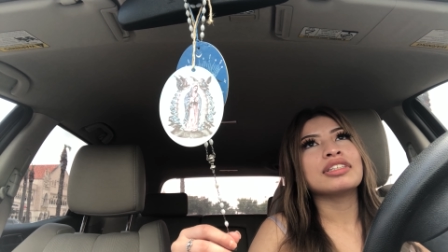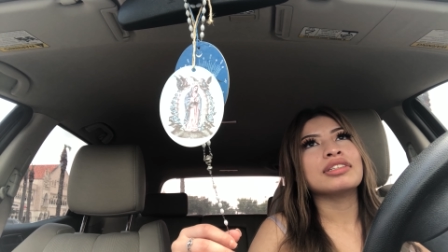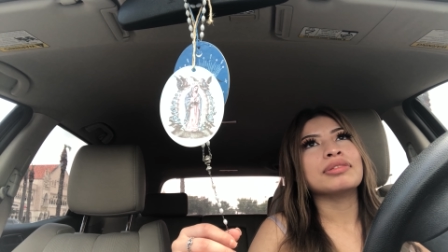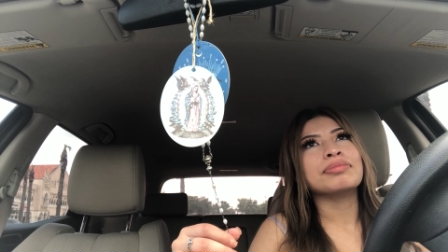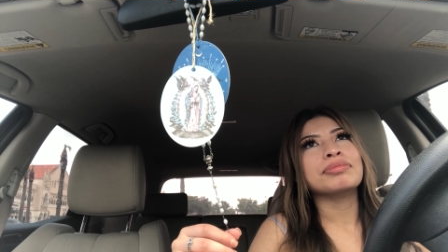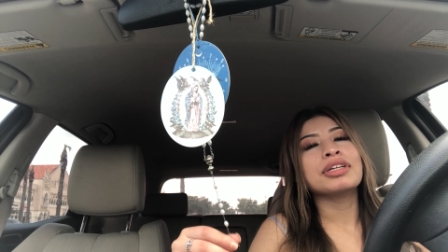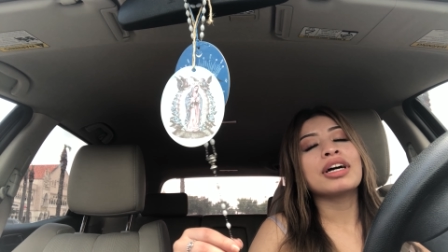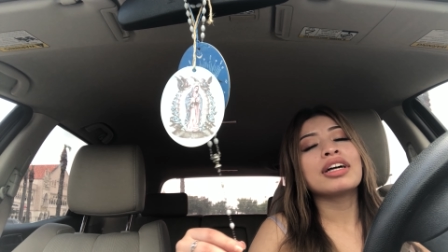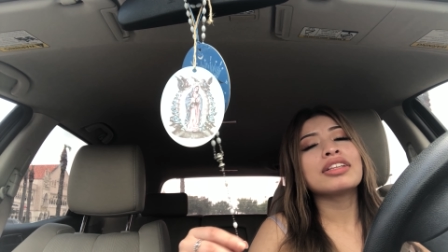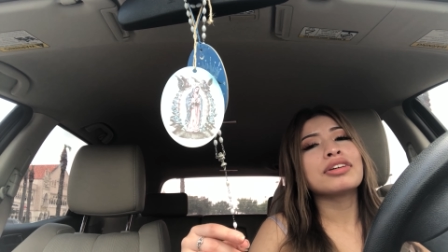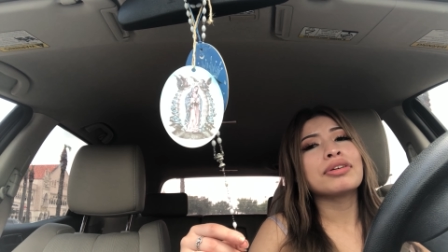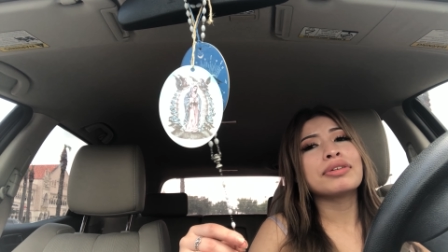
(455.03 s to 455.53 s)

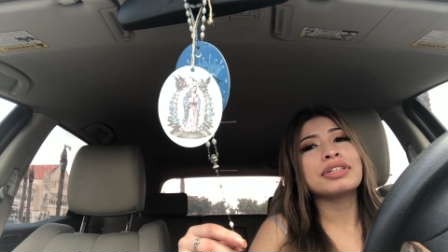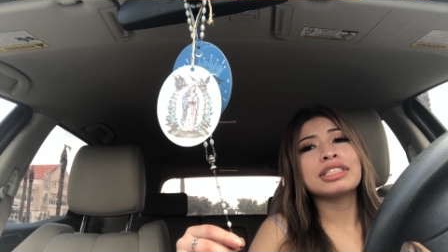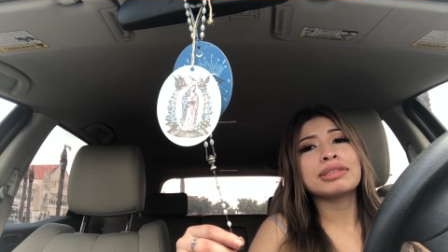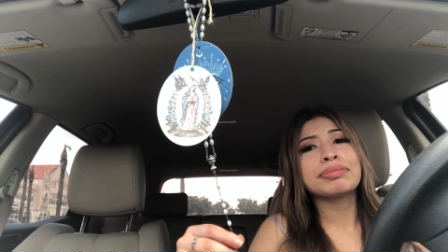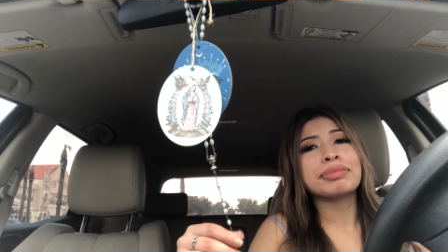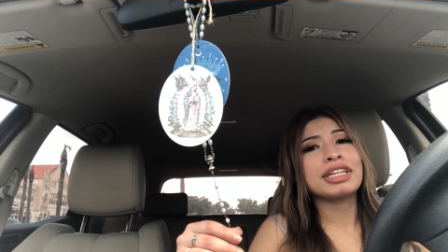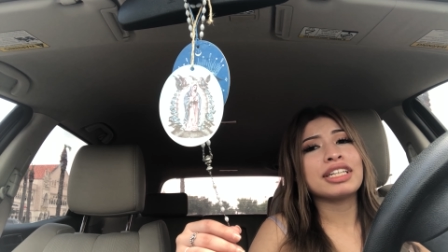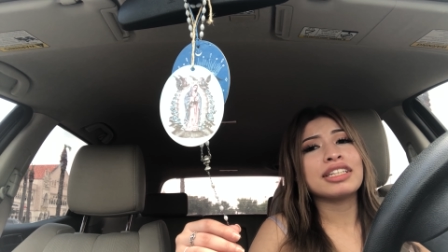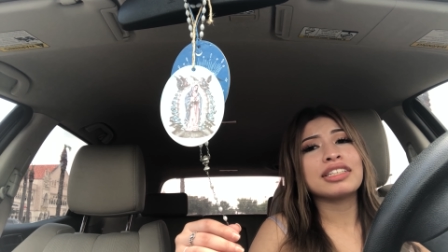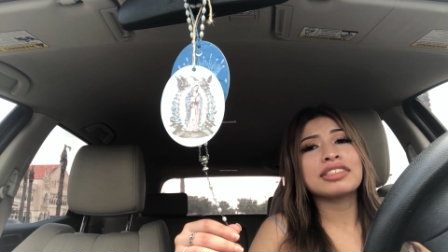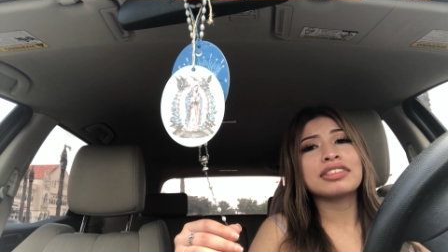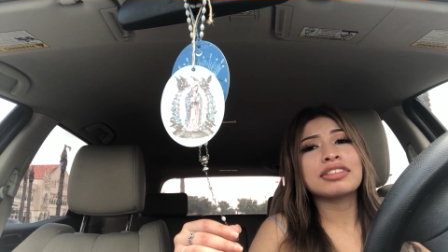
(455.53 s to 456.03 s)
Y'all know
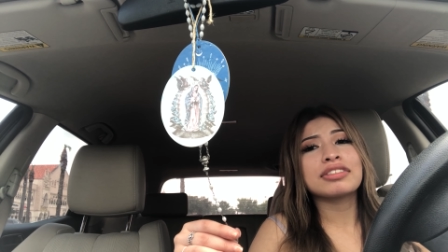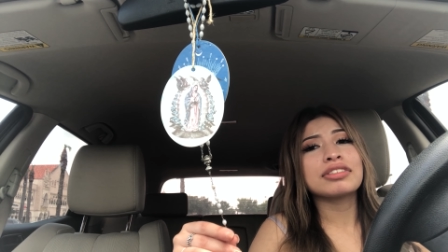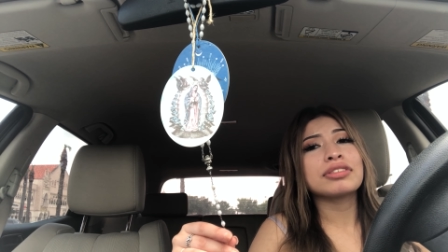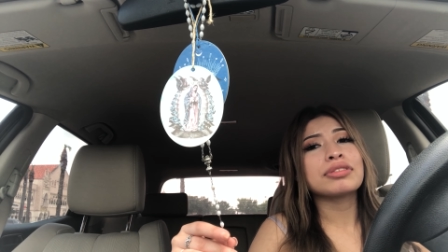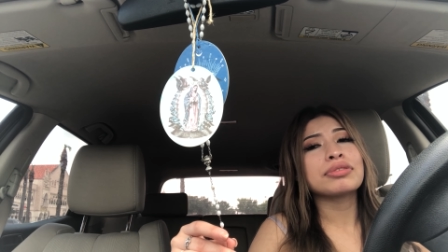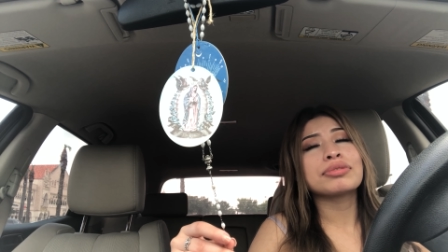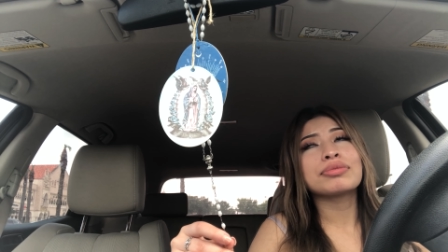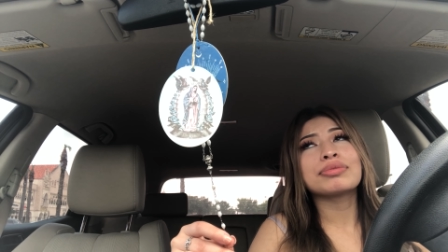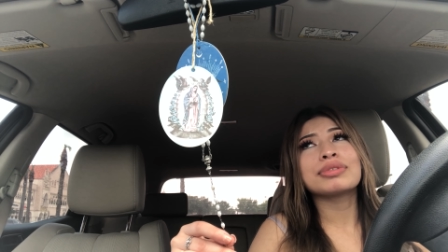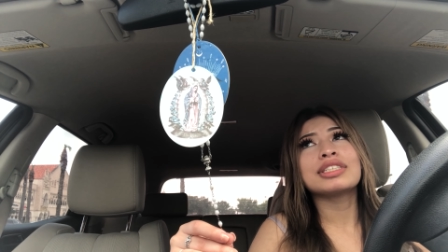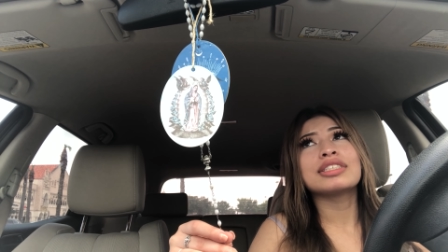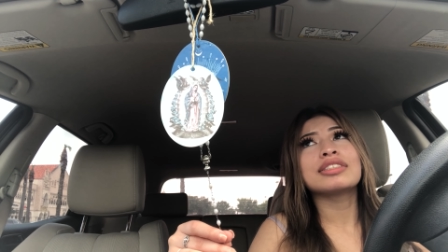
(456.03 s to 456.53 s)
Hispanics are so
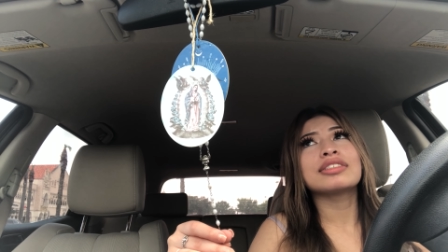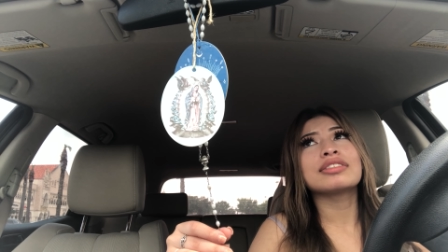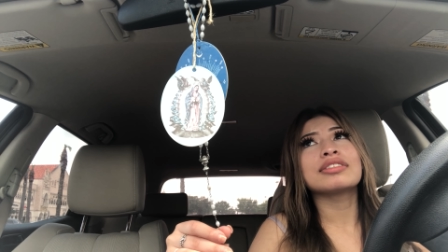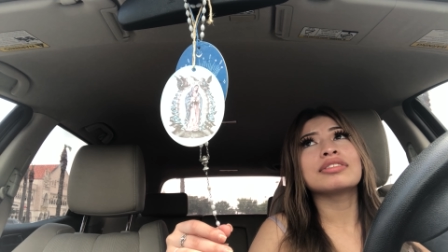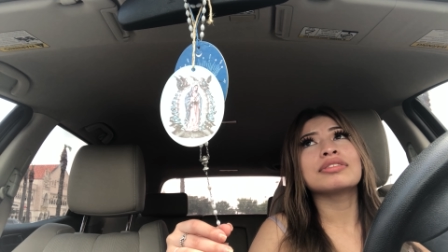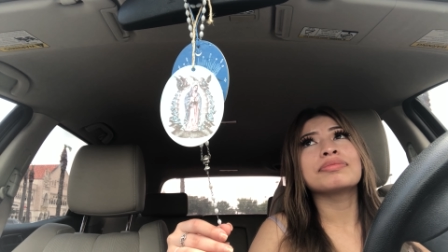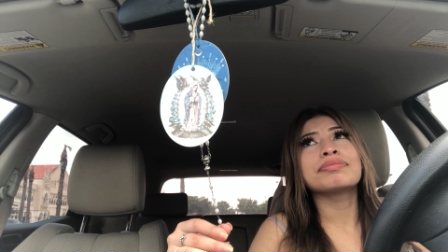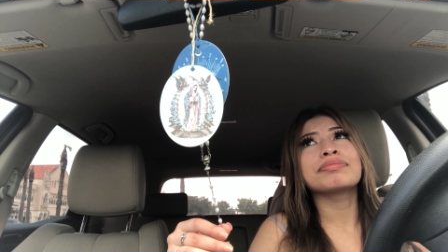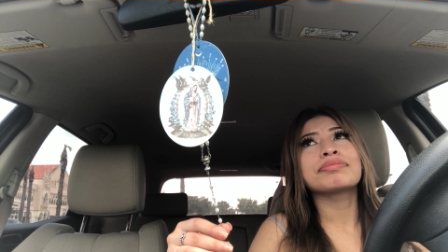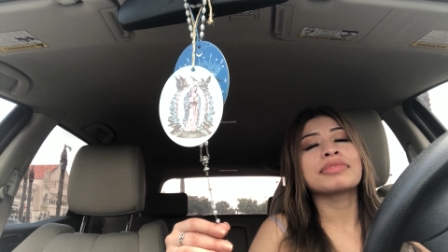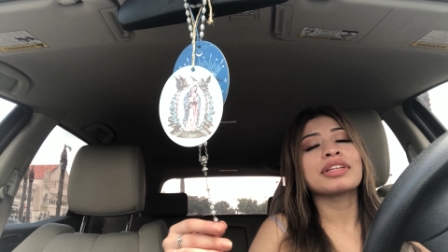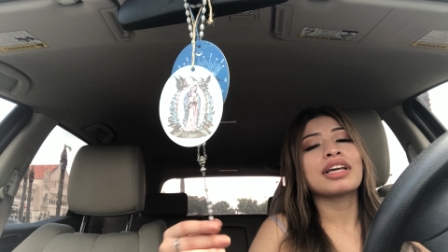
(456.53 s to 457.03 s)
sweet. So
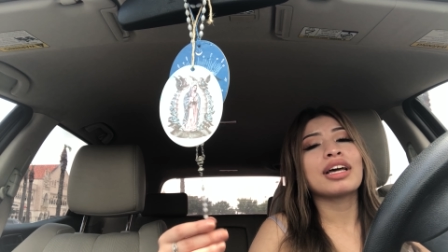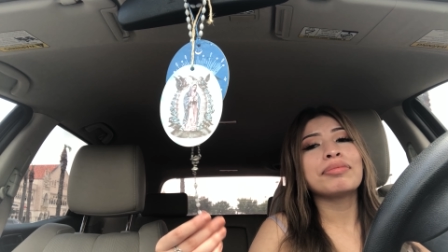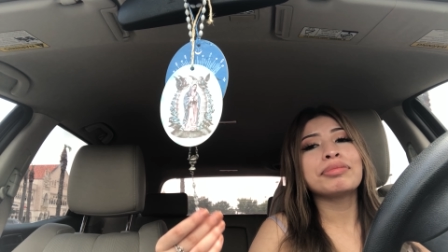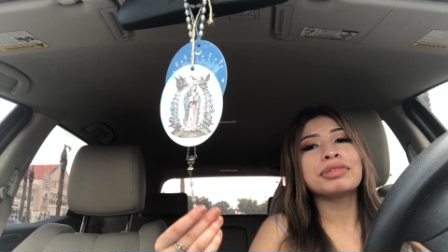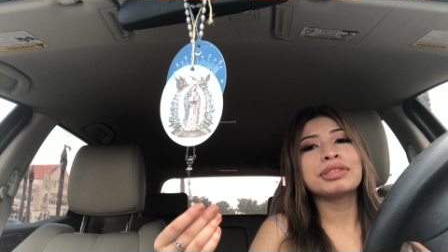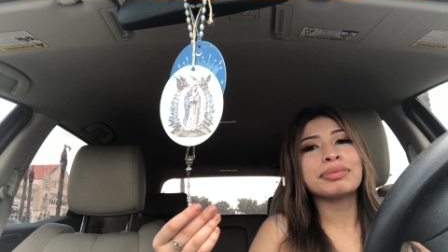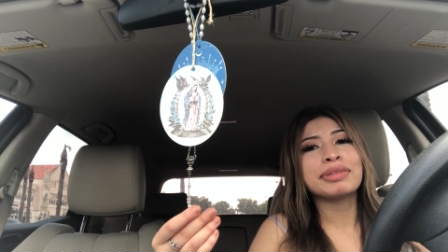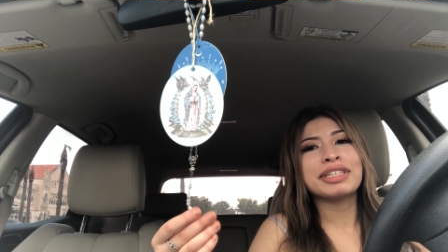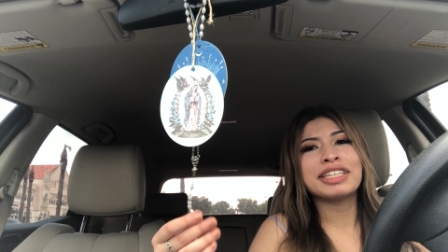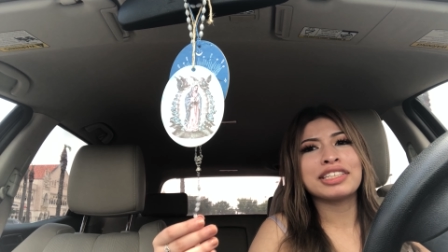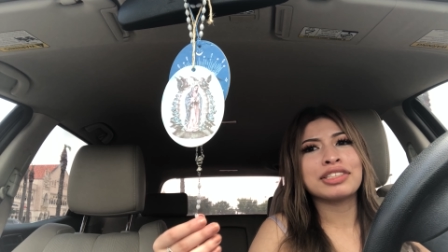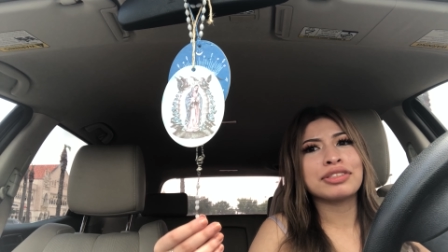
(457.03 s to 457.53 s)
I'm
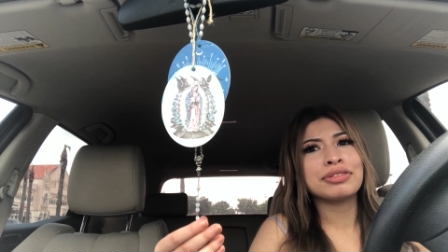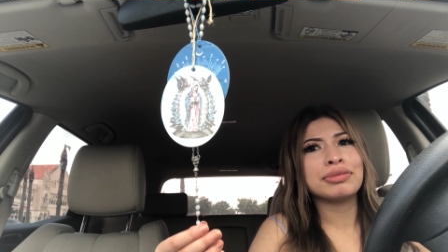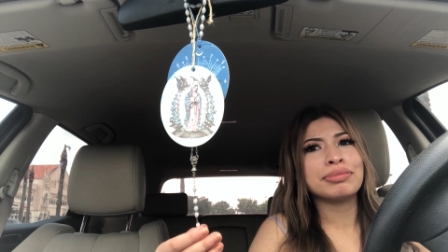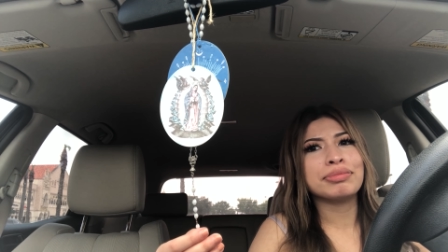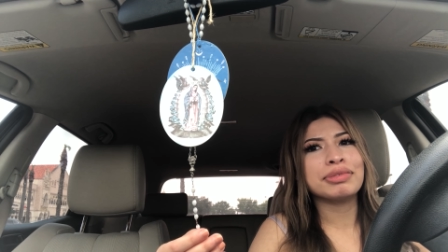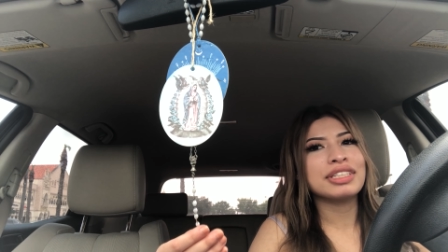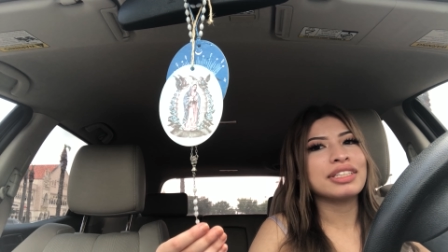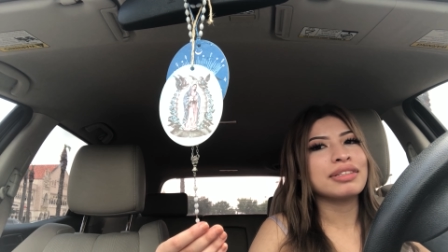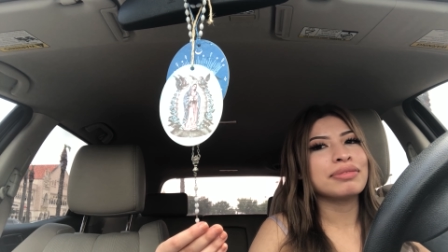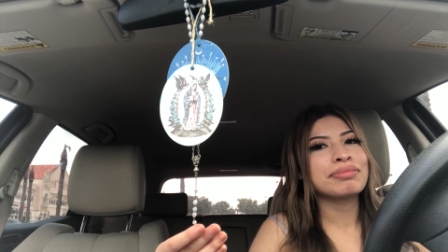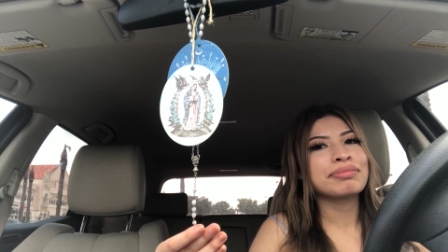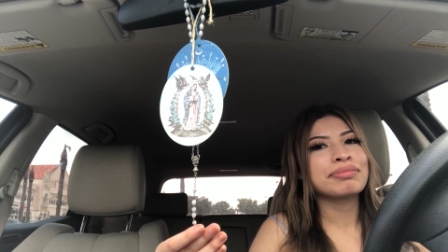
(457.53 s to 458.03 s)
Hispanic too, but